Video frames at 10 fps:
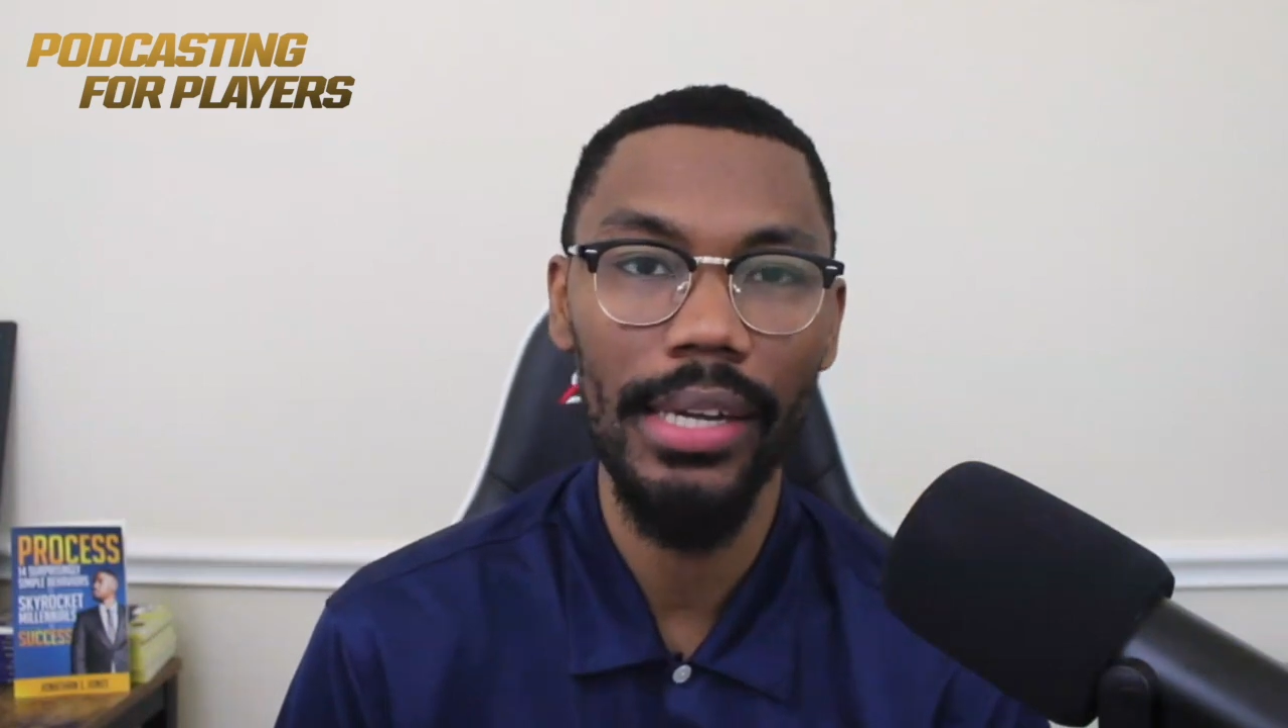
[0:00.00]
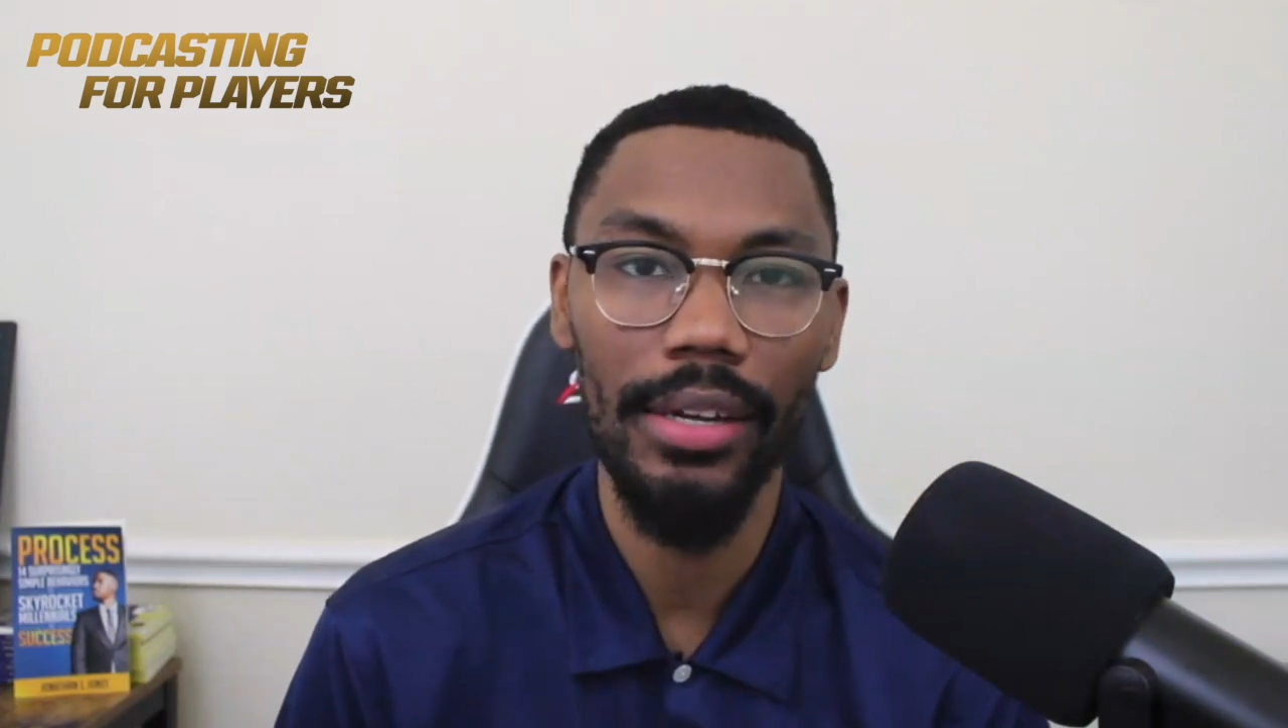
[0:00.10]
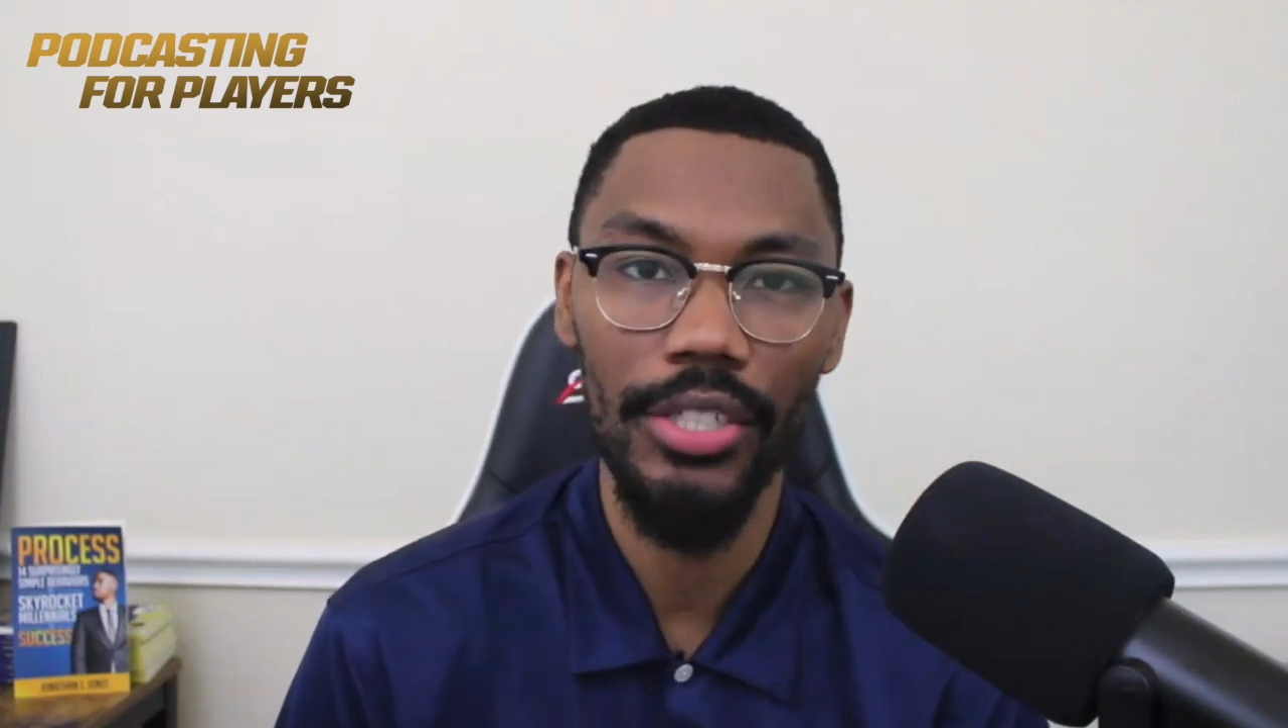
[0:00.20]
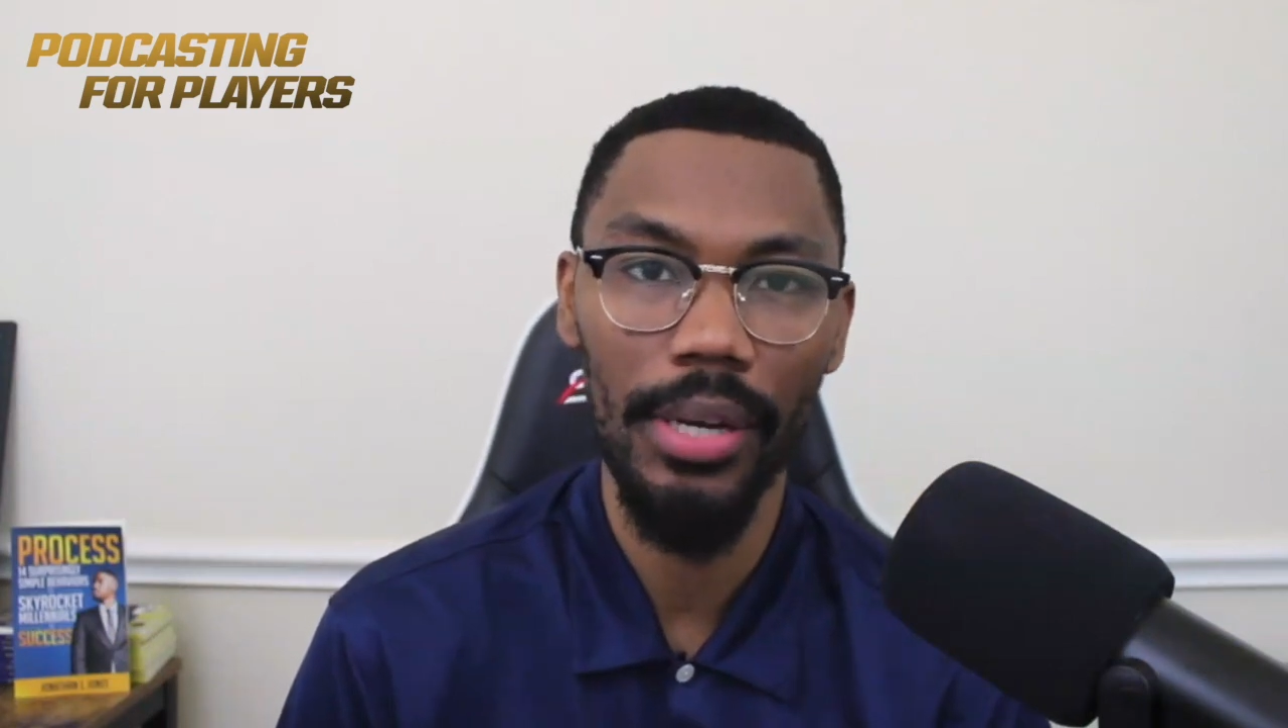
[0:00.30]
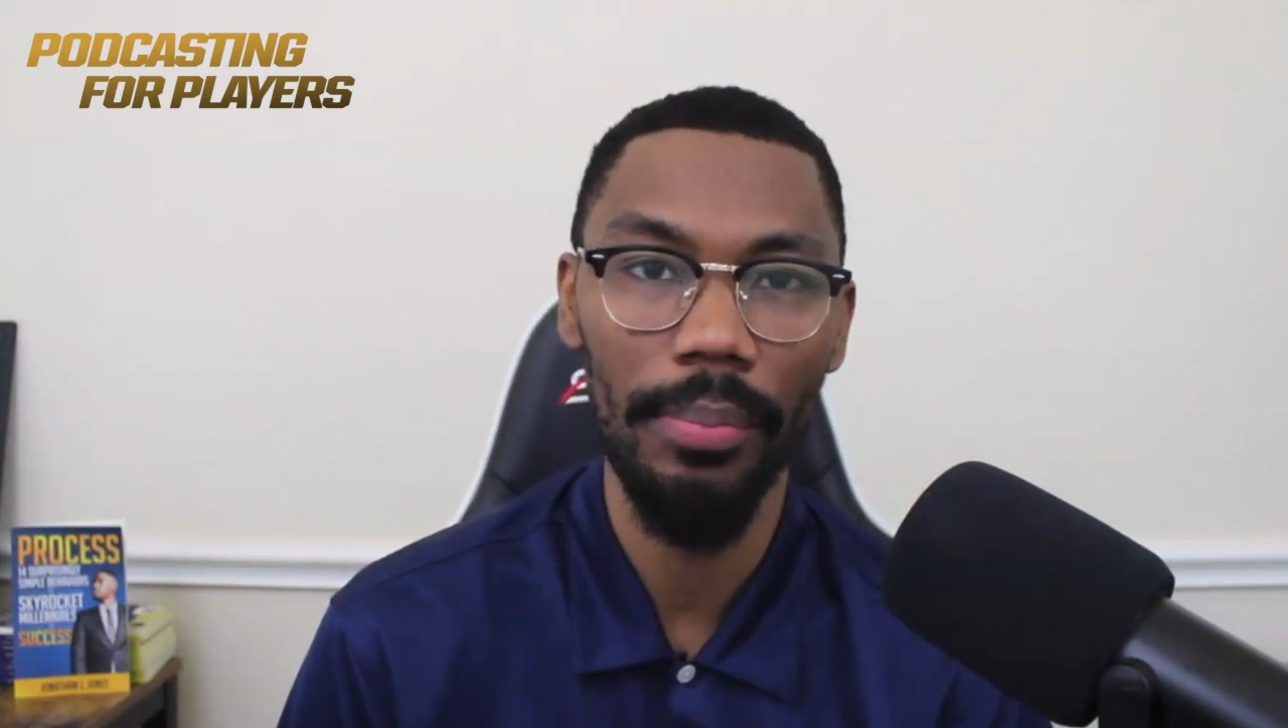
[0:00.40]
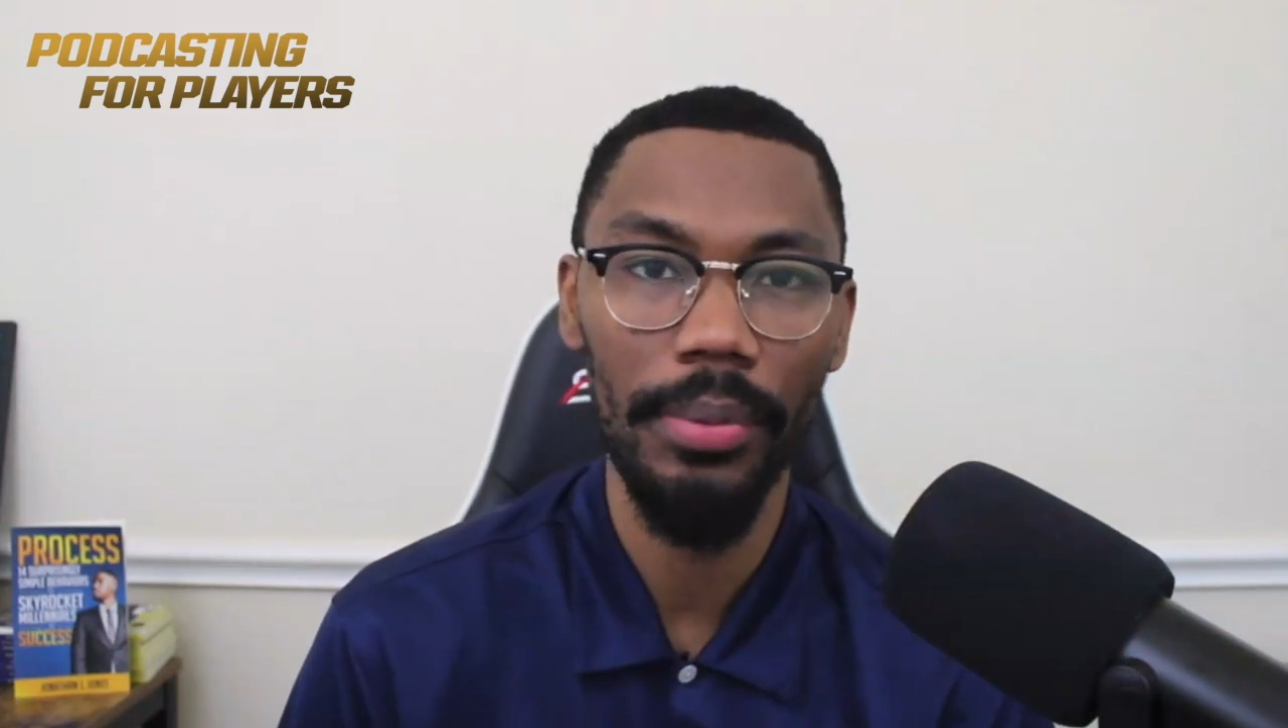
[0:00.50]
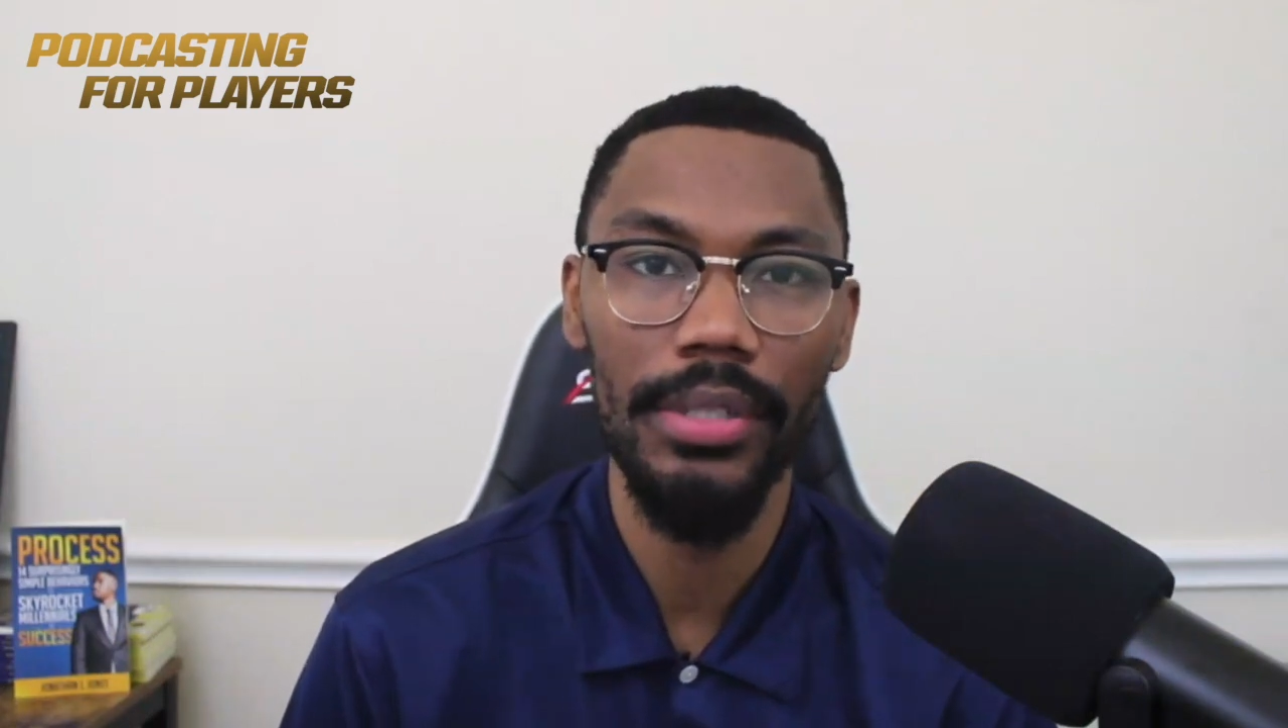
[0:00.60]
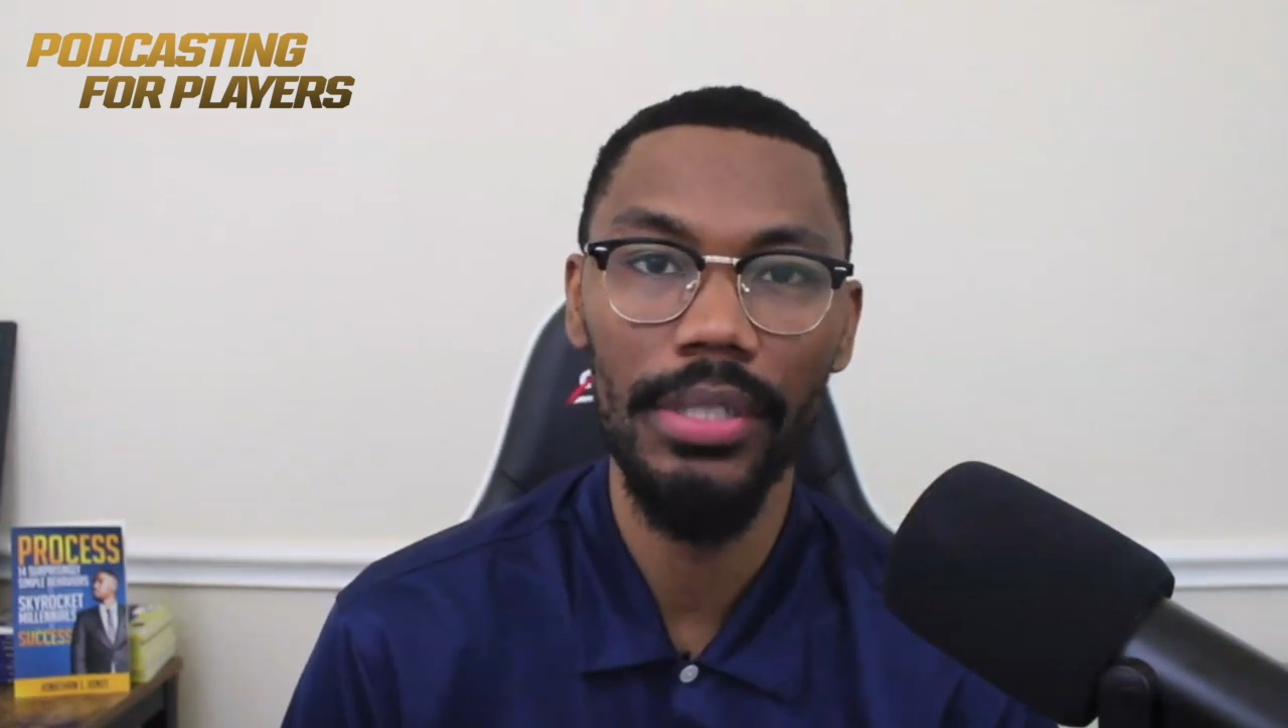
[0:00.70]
down jumpers